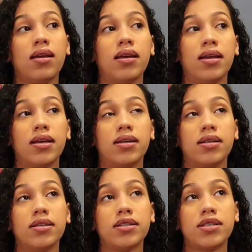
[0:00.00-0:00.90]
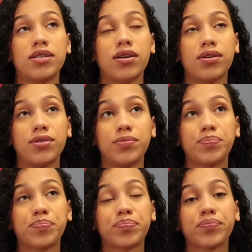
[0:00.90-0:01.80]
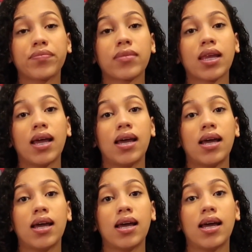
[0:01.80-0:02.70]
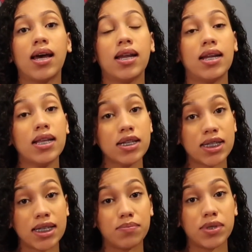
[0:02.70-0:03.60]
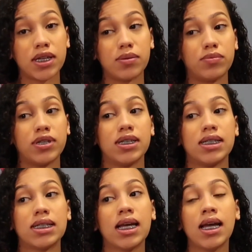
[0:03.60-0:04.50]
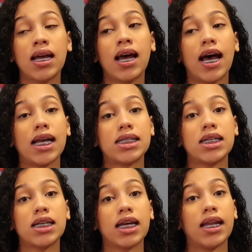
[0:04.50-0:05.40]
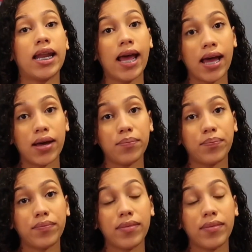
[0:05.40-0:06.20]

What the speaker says: And so another symptom was I took a nap,